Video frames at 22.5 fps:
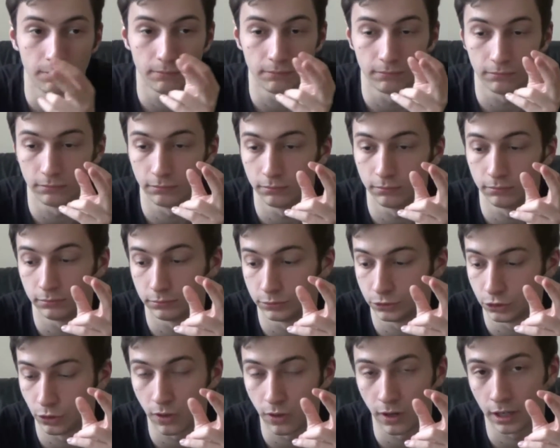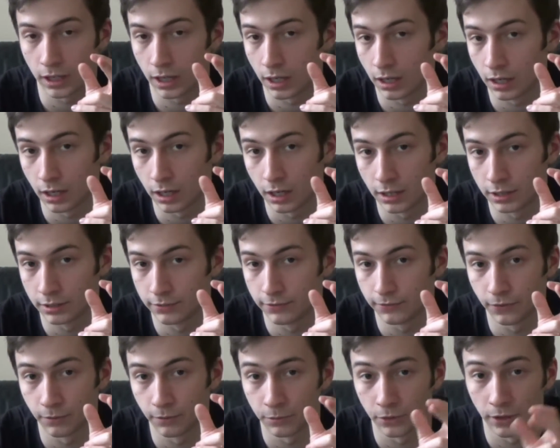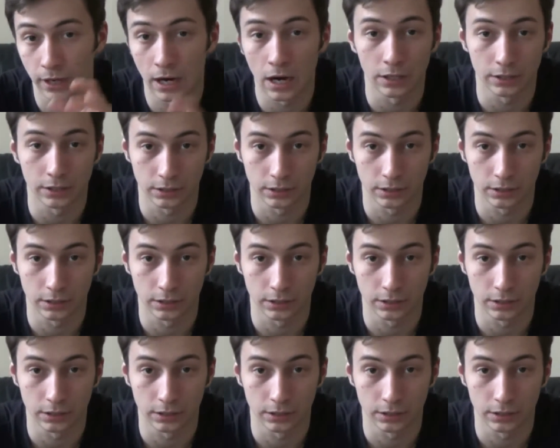draw a card from your arsenal.